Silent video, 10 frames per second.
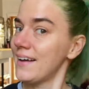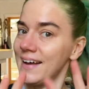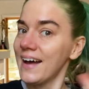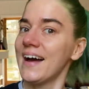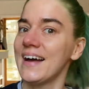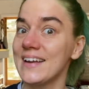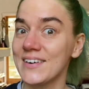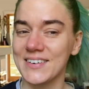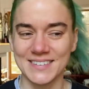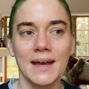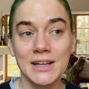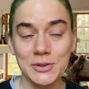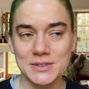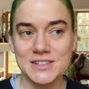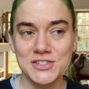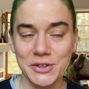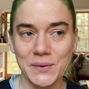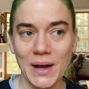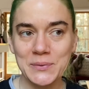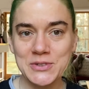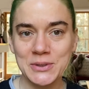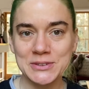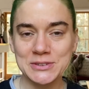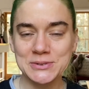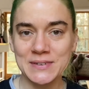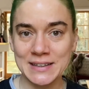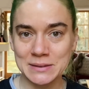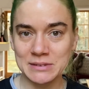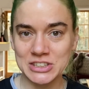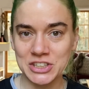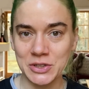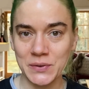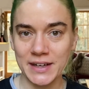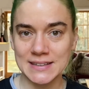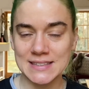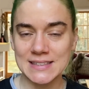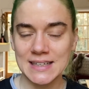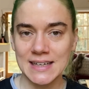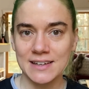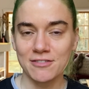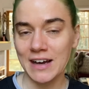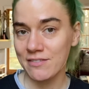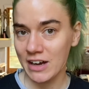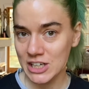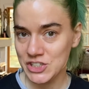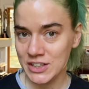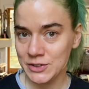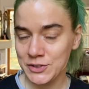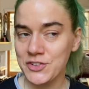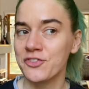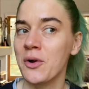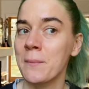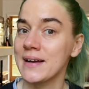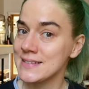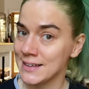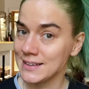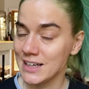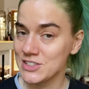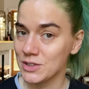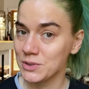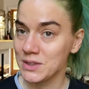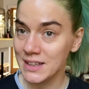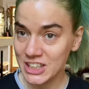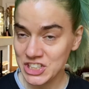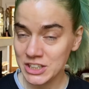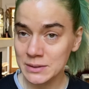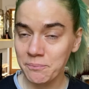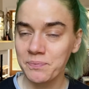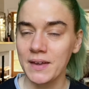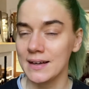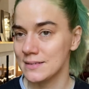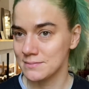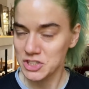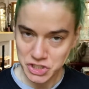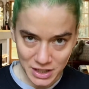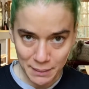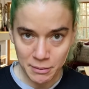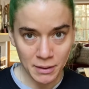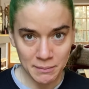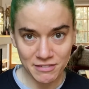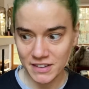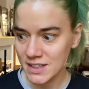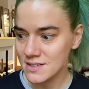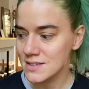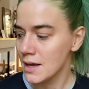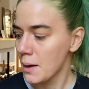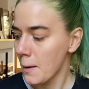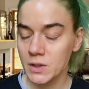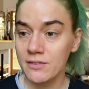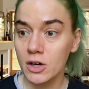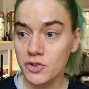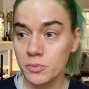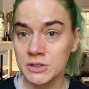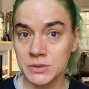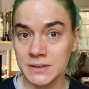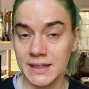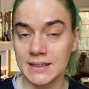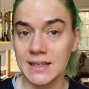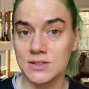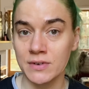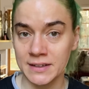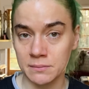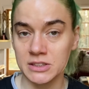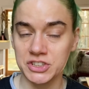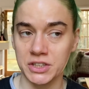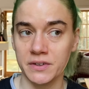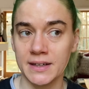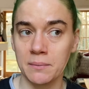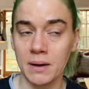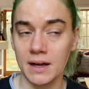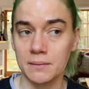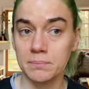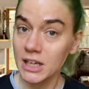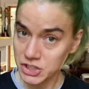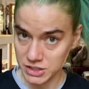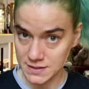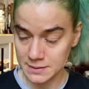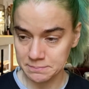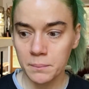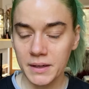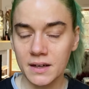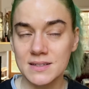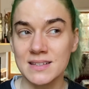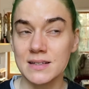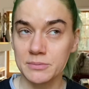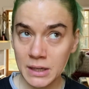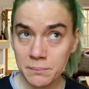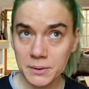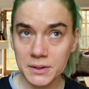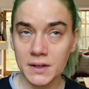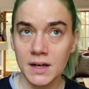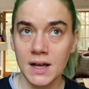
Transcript: Hello. Anywho, so I was going to randomly generate 5 eyeshadows from my single eyeshadow collection and slap them on my face. What I've also been doing lately is randomly generating my blushes, because in September,